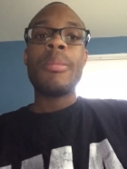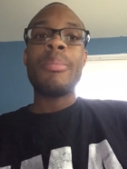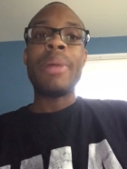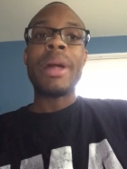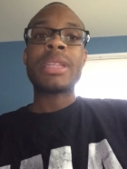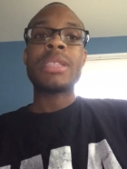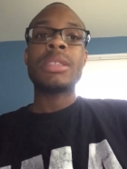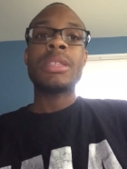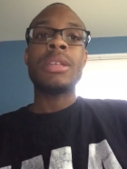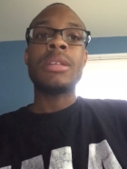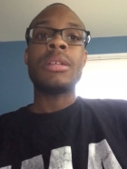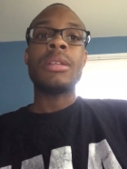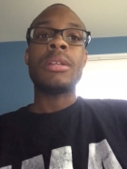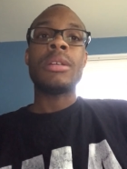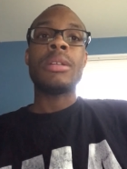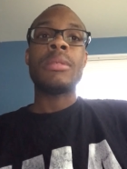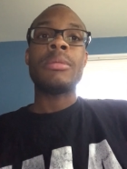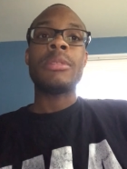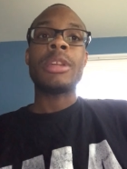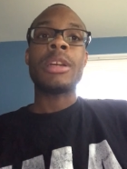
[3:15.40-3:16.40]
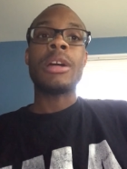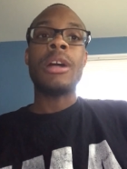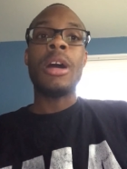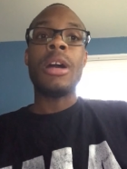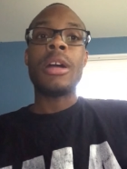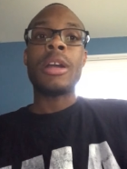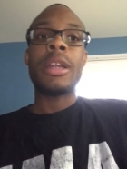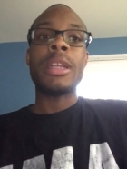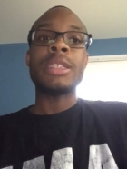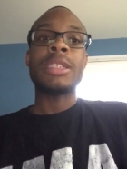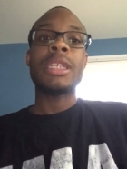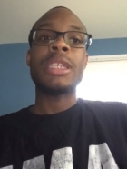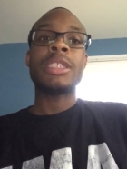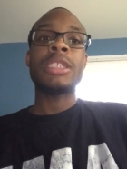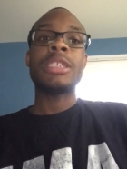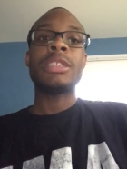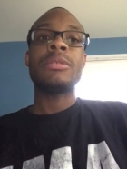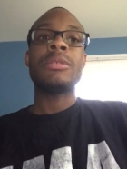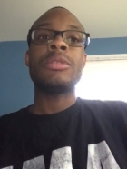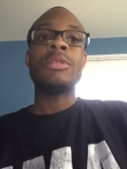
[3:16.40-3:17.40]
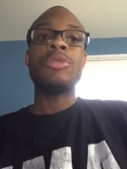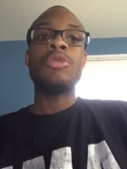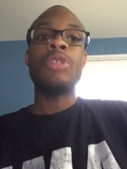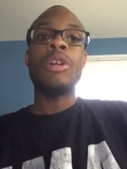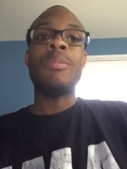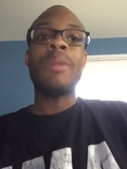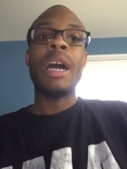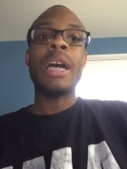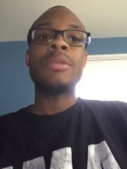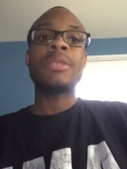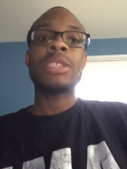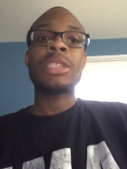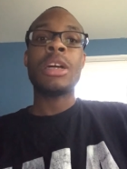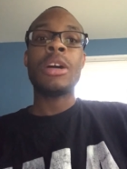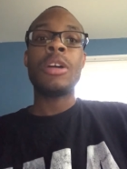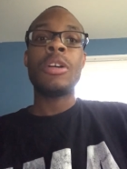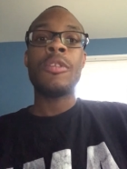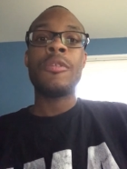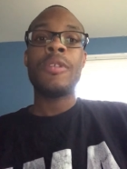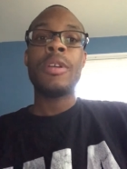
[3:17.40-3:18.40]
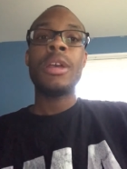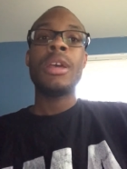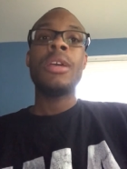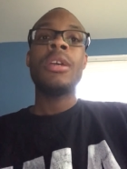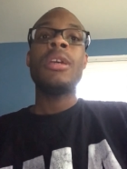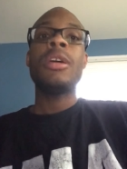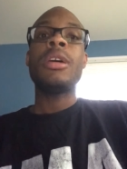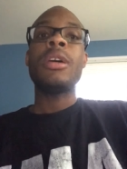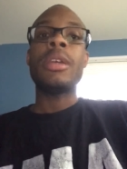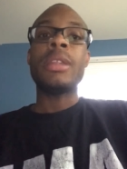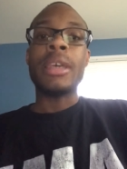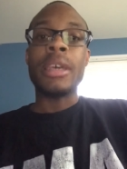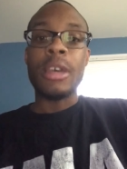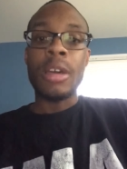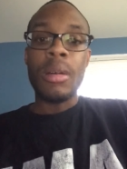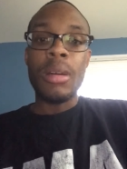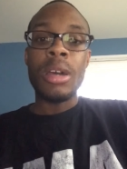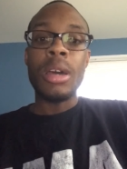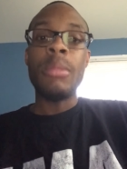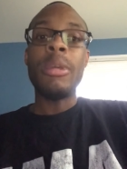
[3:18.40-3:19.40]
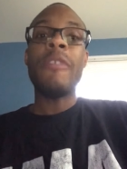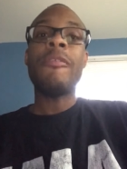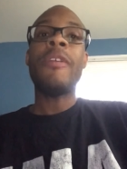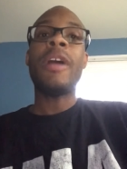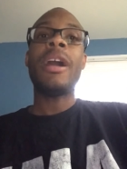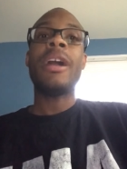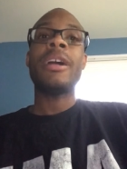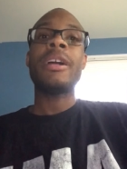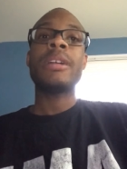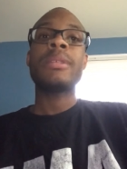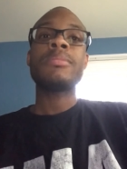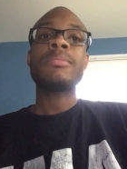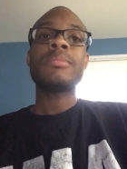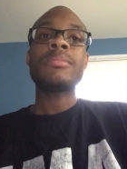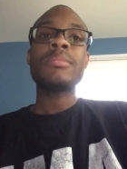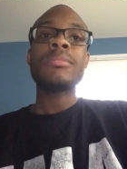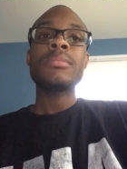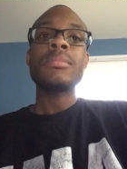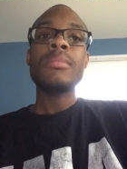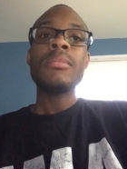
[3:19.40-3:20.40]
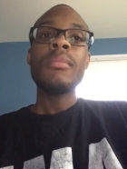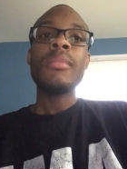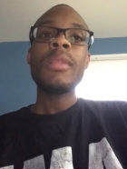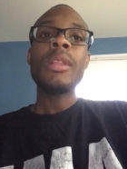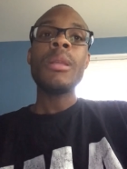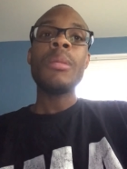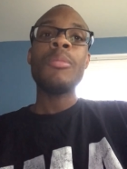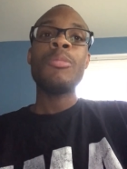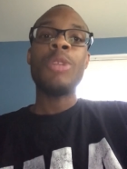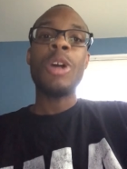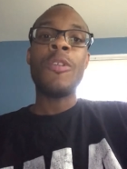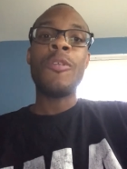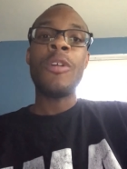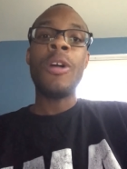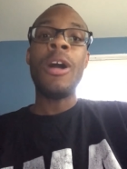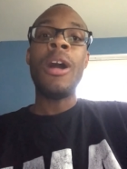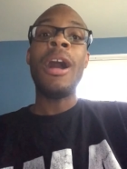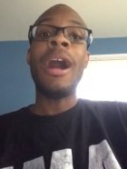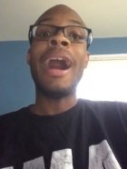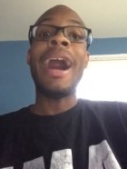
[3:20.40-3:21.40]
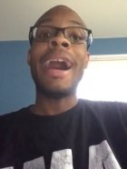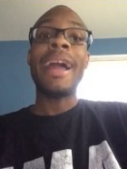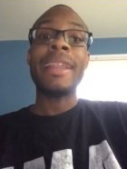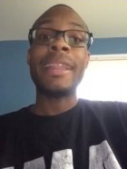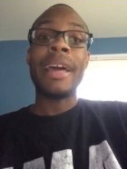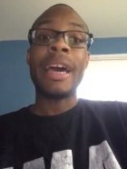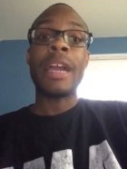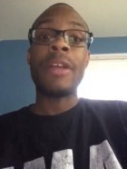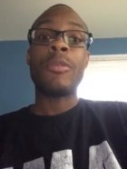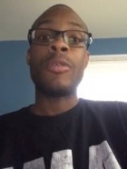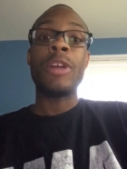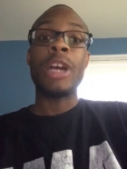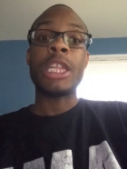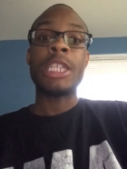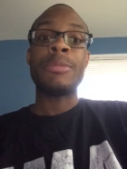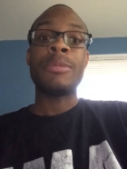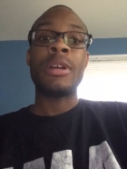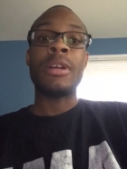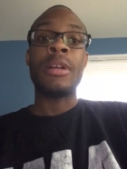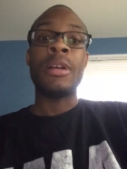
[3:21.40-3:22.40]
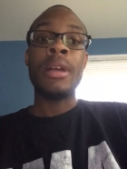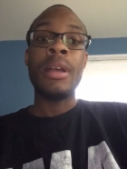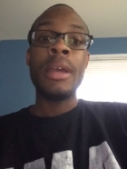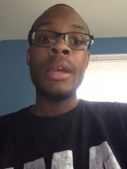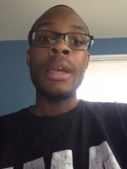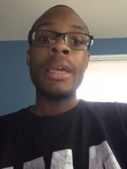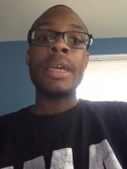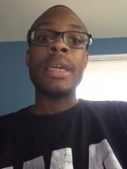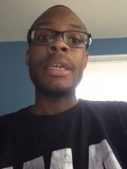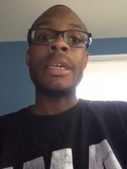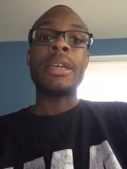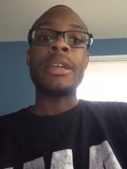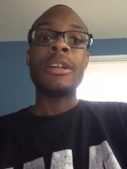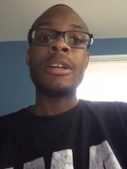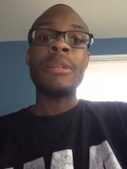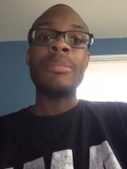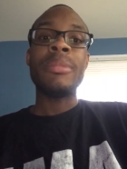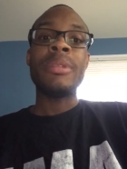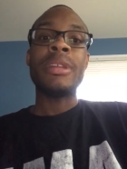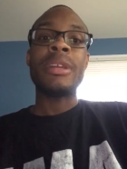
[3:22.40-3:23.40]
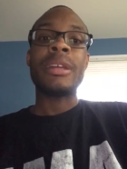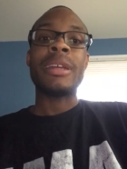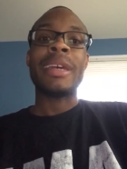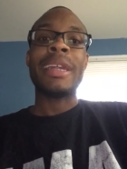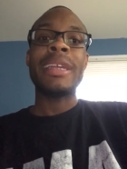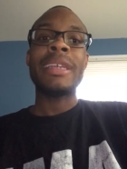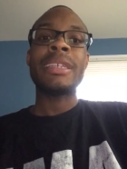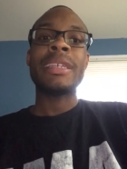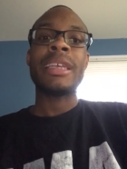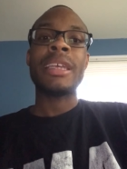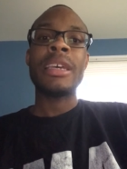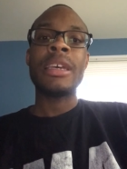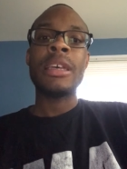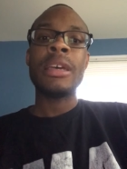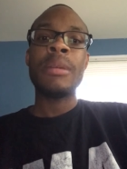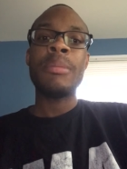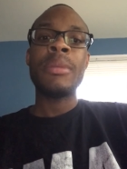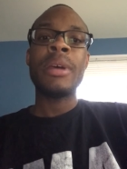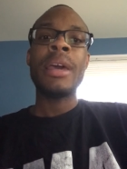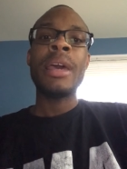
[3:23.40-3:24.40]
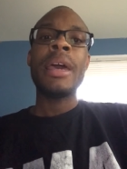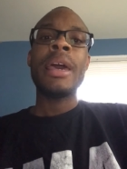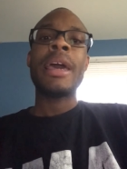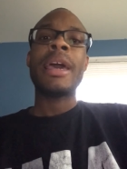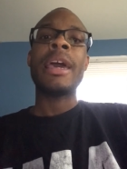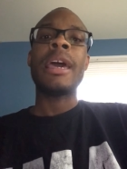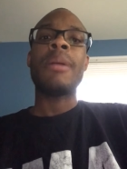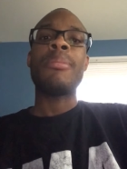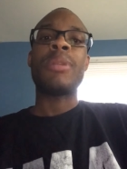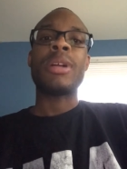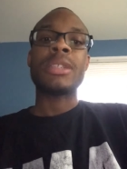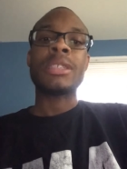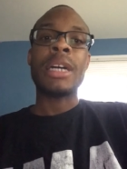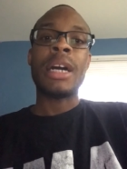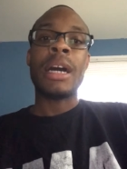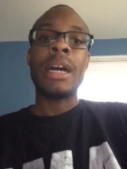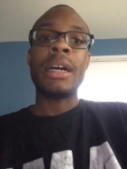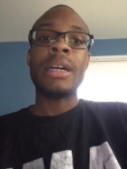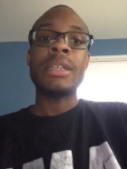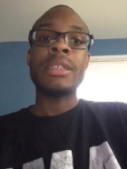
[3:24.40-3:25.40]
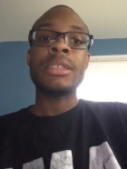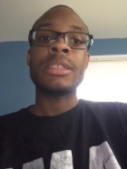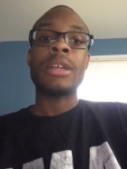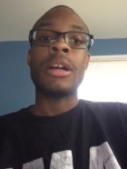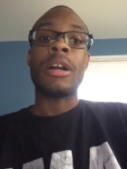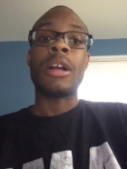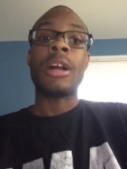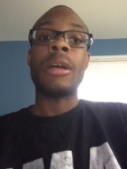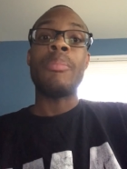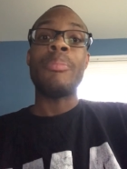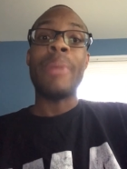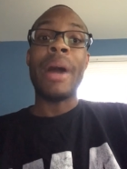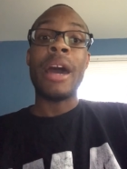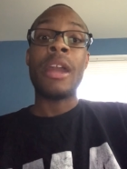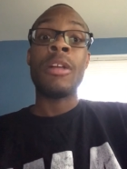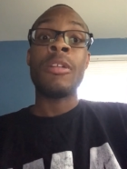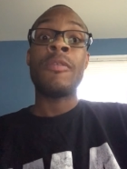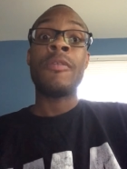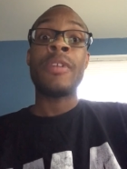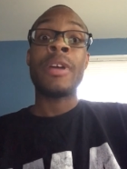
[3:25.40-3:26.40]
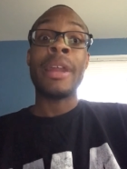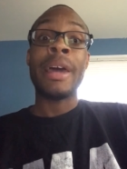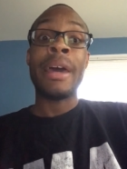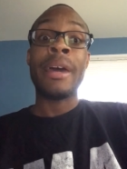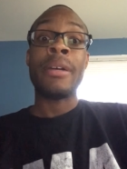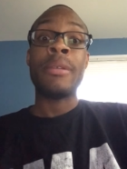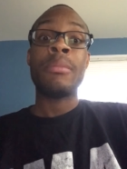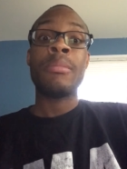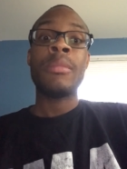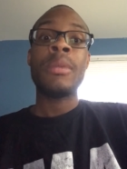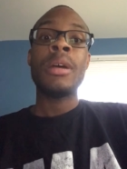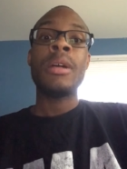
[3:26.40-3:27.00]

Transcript: back to the the guard instead of just doing by himself. Then he'll, he'll be fine. Overall, I like Rui Hachimura. He could, I think him and Bertans are gonna battle for that